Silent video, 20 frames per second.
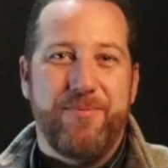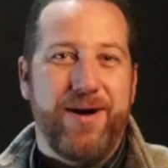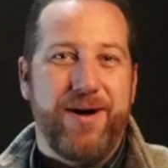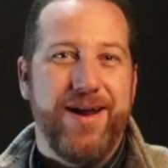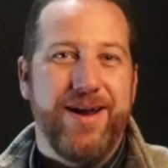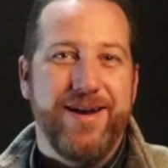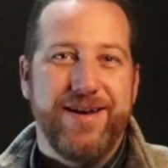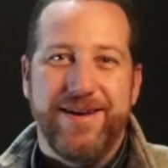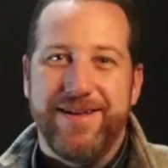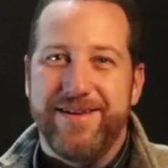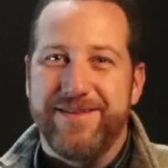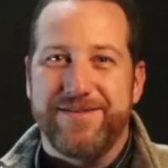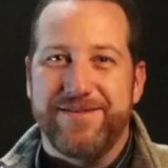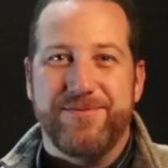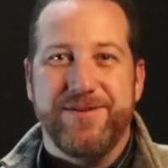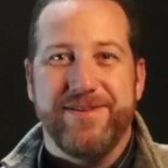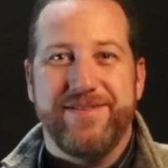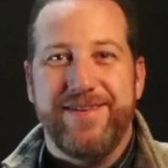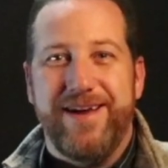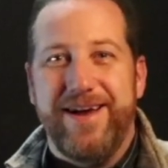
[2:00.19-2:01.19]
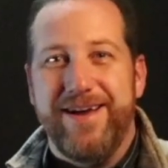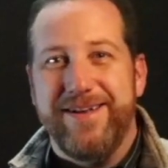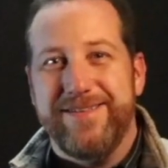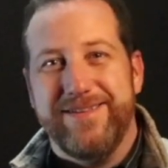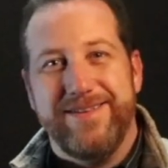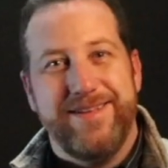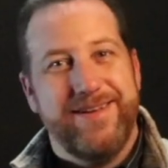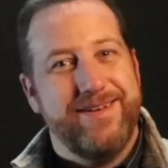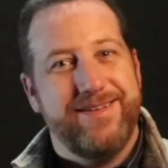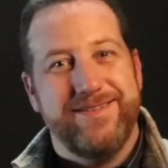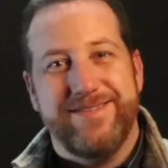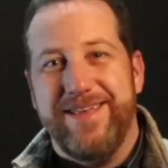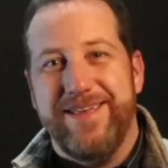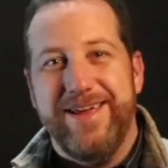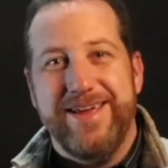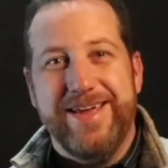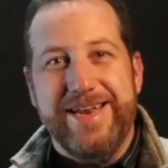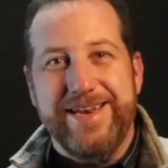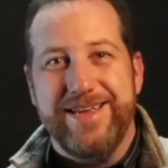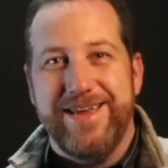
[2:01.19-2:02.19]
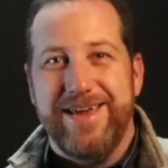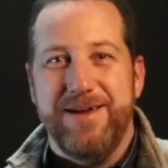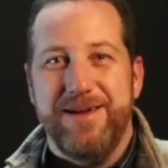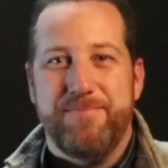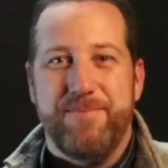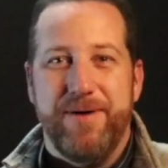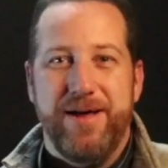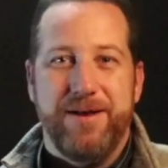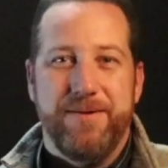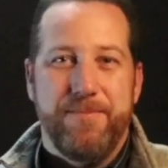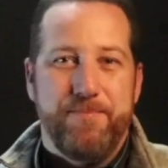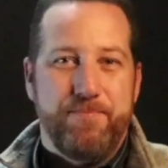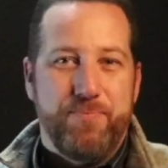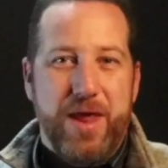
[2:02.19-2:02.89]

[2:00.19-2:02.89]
brand it is or what size it is, they can keep it.